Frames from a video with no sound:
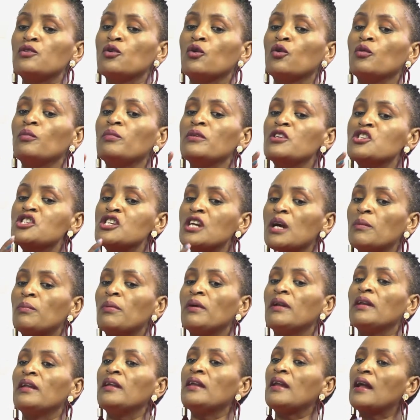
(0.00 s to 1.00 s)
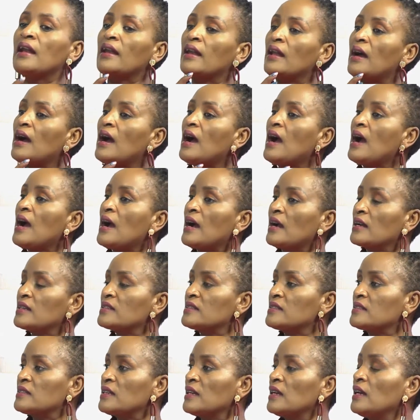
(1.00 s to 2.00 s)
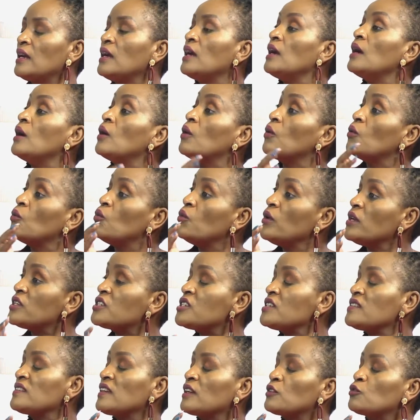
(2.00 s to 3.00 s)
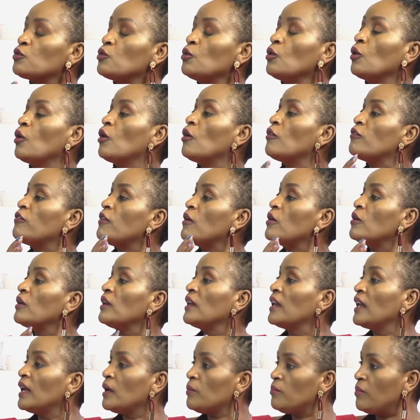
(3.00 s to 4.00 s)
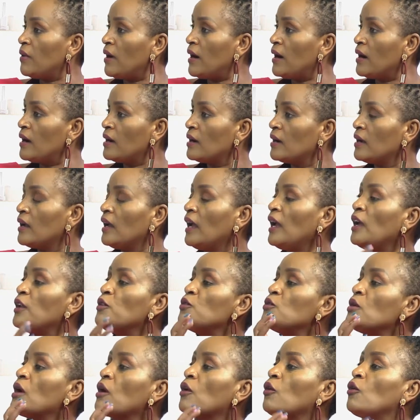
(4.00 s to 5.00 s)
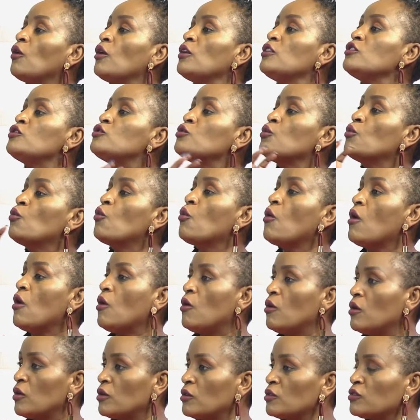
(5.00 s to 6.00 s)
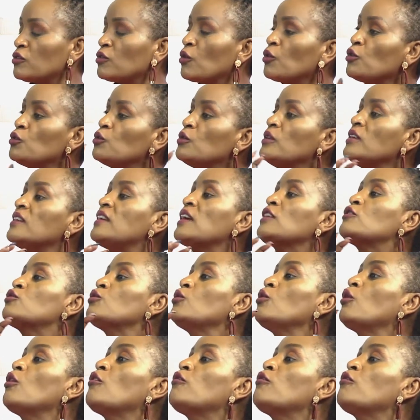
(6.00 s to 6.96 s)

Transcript: you could be sharpening an axe, which is a tool of labor, and you are going to war. So you need a tool